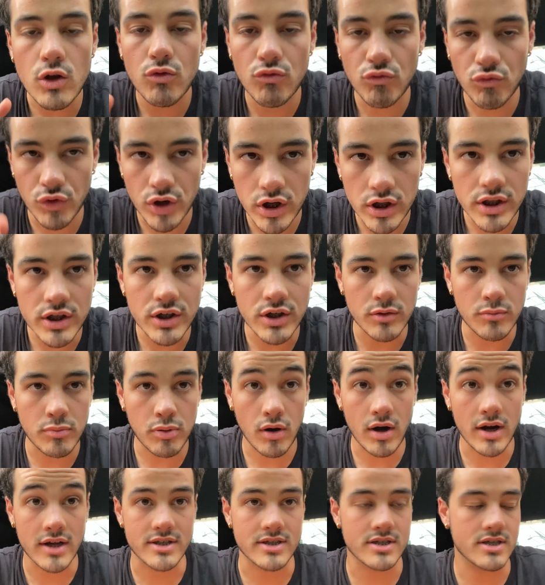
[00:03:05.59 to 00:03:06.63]
Really good
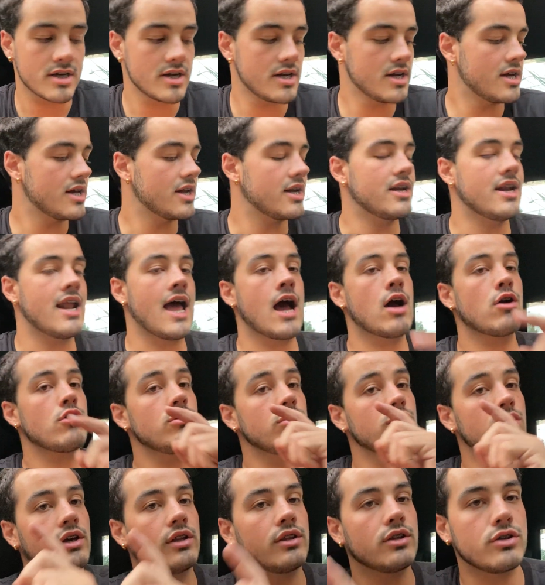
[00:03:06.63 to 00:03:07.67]
price. Now you
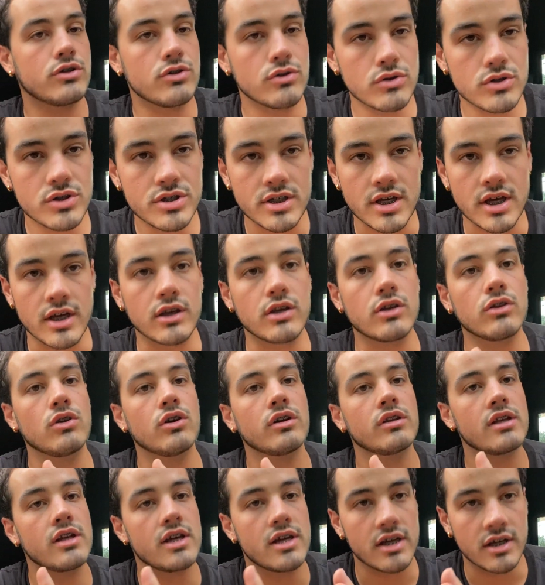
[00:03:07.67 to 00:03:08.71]
look at the dual sync, you
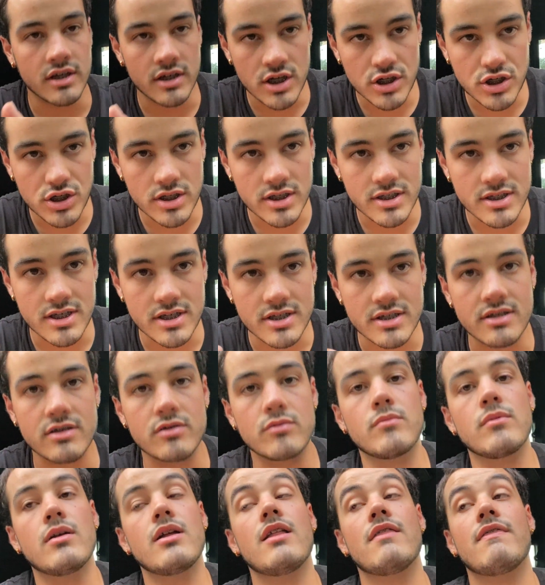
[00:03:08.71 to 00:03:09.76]
look at the ignition
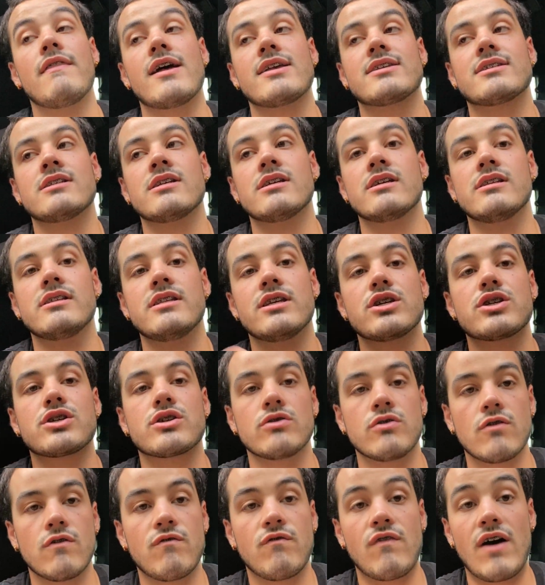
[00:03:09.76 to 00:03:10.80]
system, that's an
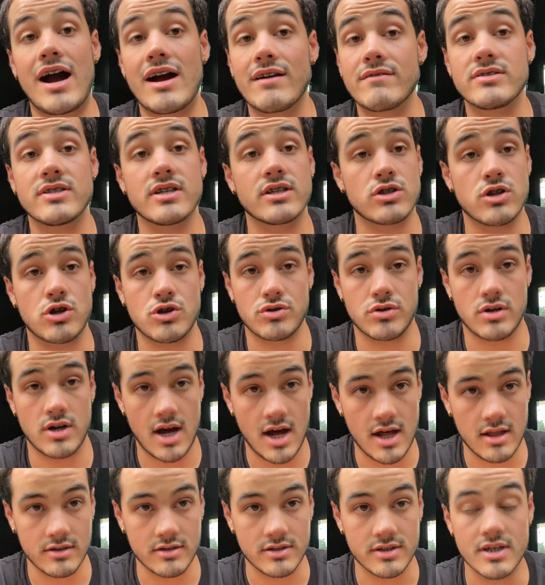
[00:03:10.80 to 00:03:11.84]
additional
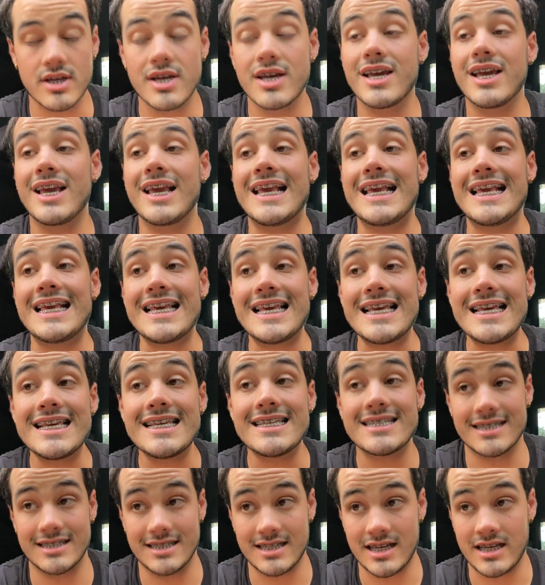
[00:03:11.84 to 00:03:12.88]
$500-$600
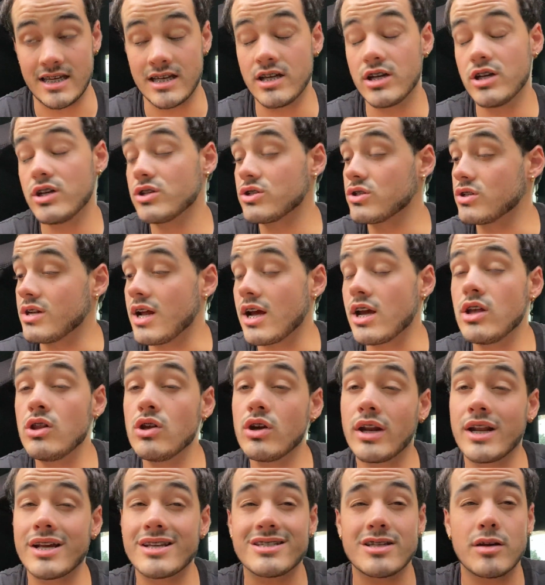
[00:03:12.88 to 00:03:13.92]
easily. So now you're
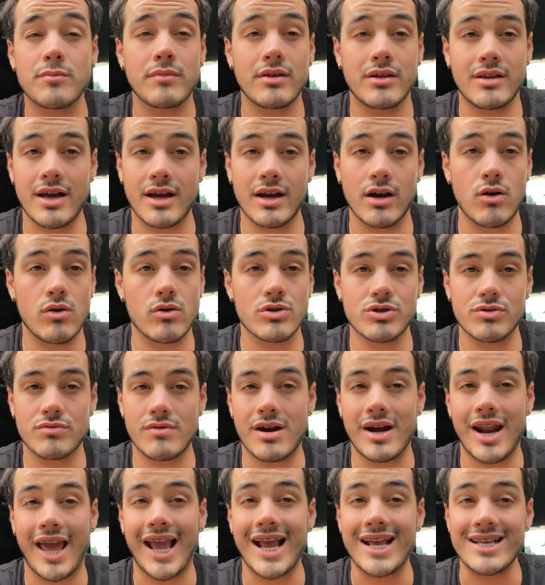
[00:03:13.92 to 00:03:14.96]
looking at something that costs
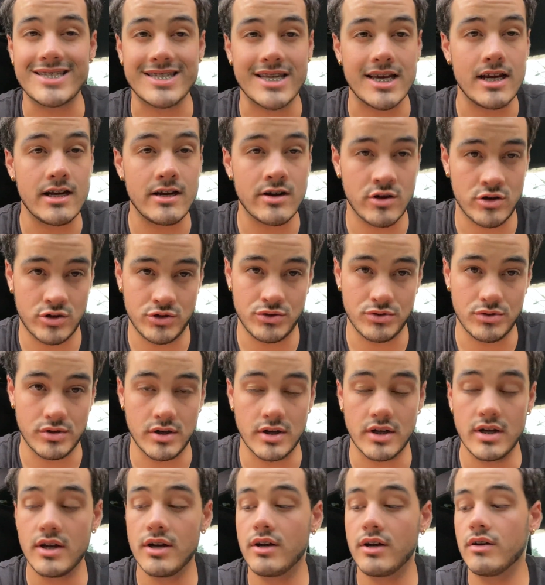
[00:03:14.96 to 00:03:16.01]
around $1,800,
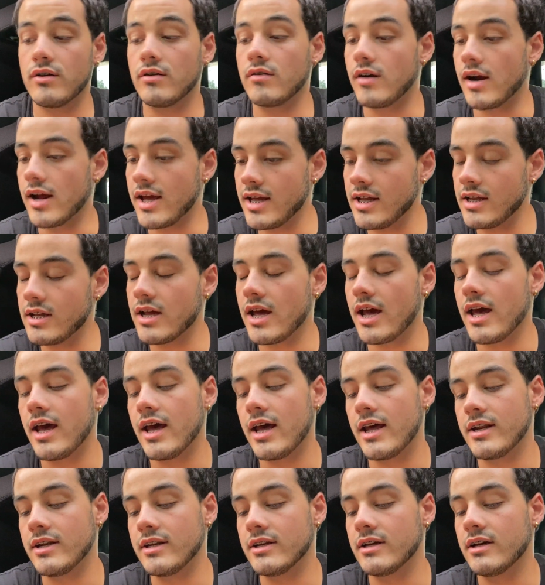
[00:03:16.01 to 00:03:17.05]
right?
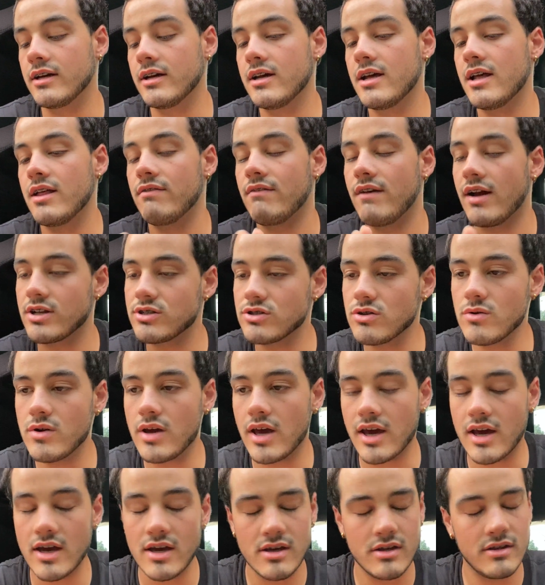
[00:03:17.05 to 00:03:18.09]
And that's
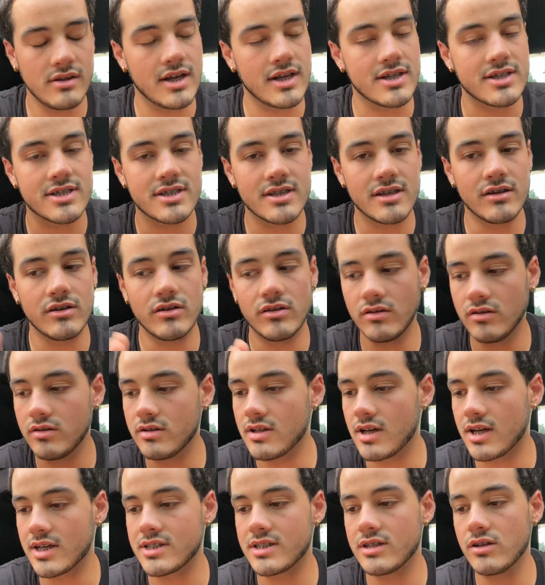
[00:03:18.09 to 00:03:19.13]
okay. That's still
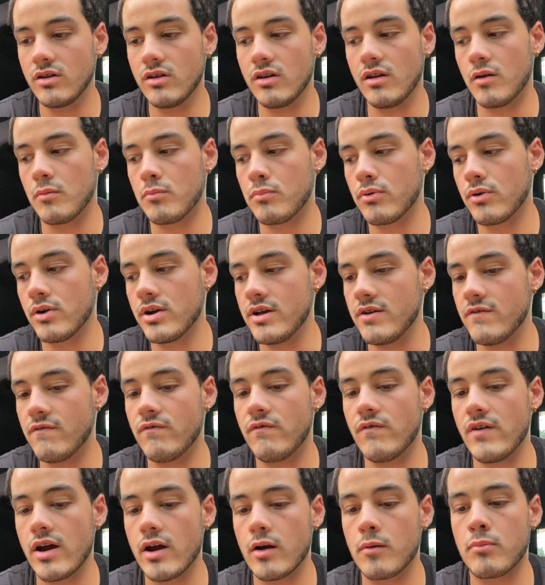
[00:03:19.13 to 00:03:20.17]
a pretty
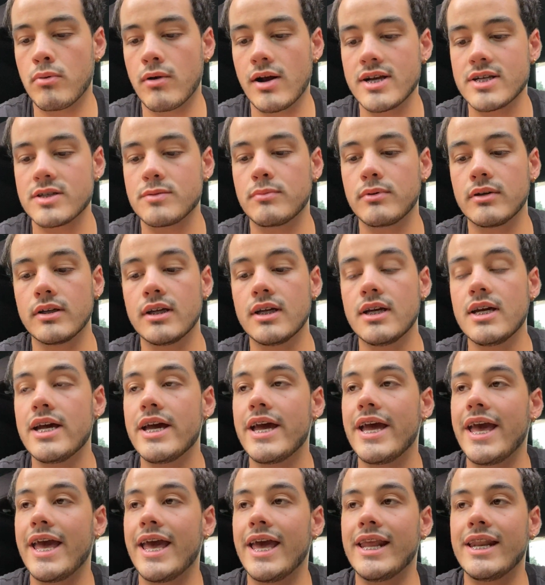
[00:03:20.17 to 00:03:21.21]
fair price, but
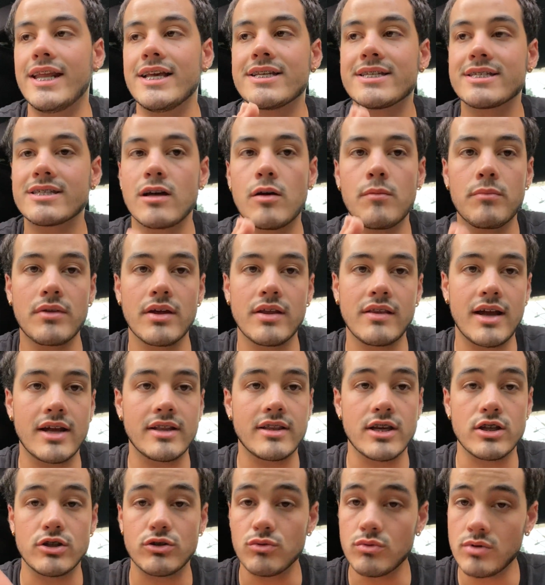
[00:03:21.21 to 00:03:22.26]
it is something that
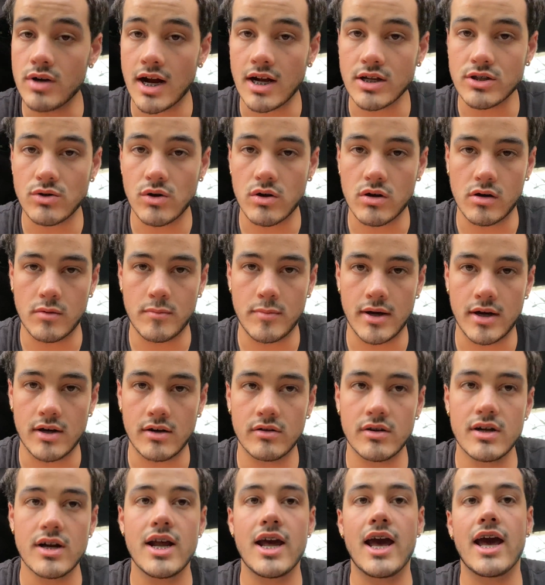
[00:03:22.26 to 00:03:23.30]
they do not talk about.
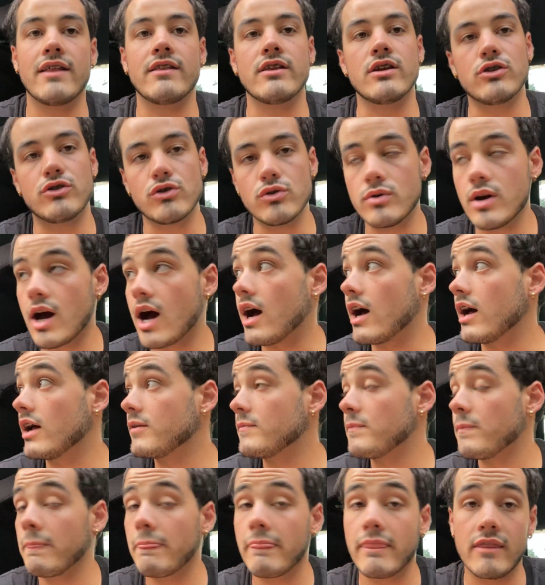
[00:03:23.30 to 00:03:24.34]

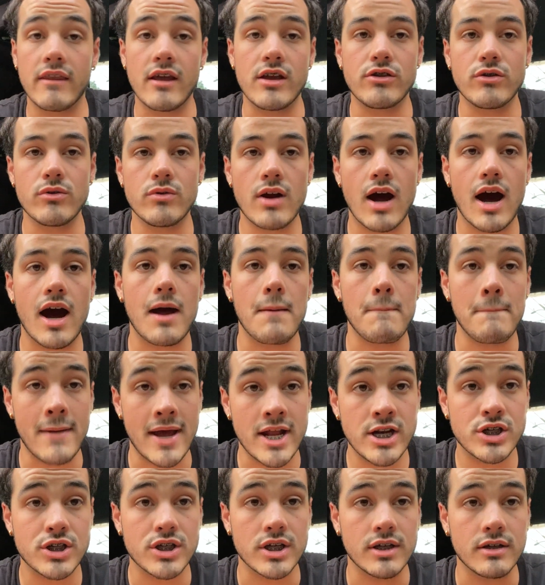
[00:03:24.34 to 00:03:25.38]
They do not
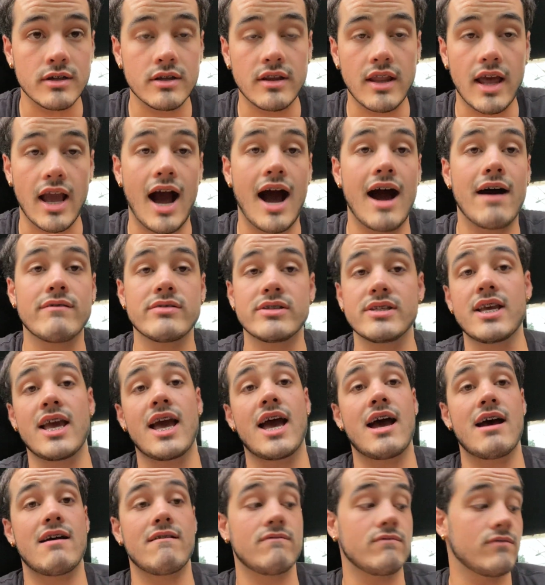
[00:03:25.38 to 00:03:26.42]
mention. They obviously
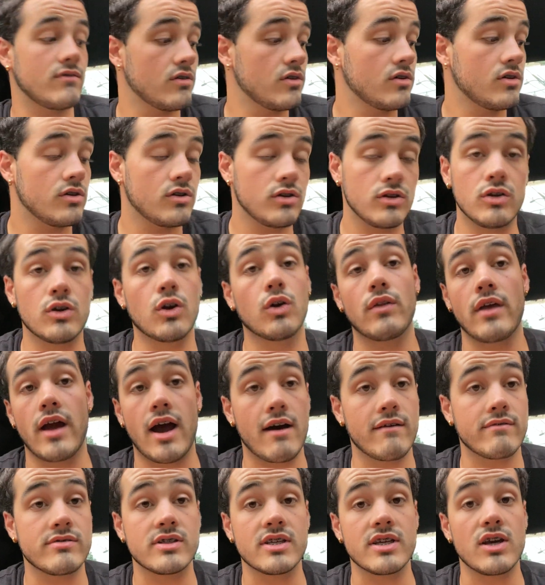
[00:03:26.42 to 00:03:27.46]
have, they
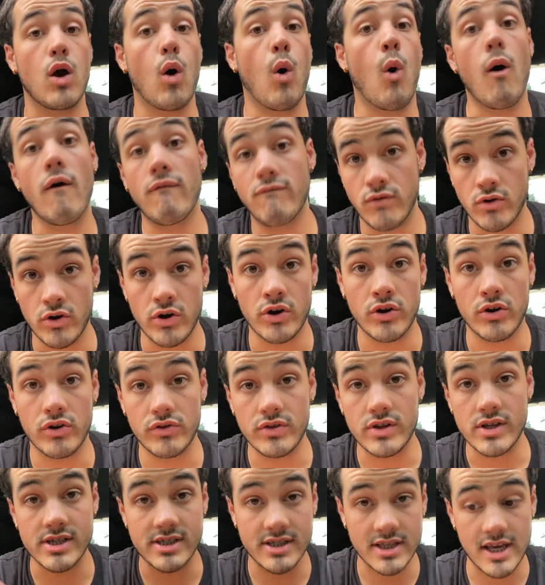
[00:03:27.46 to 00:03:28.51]
obviously offer
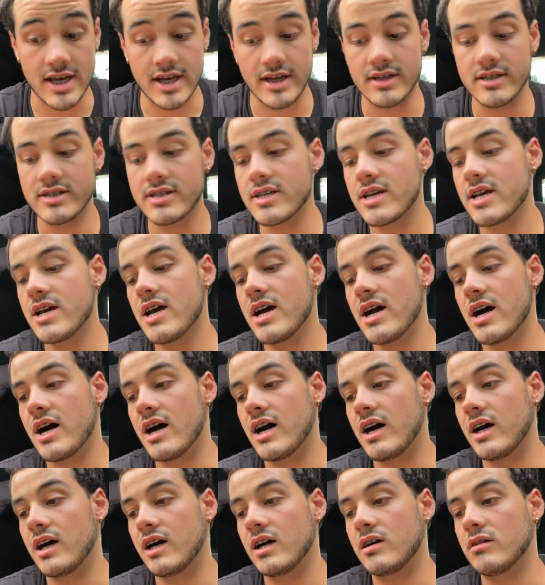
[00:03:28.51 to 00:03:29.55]
these things.
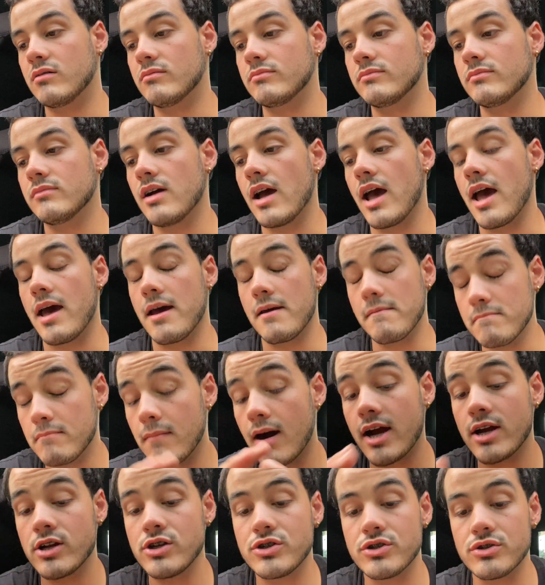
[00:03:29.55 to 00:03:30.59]
And
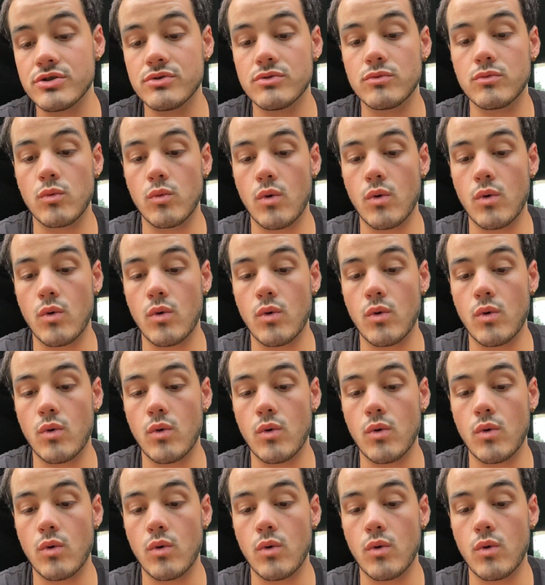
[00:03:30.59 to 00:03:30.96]
mind you,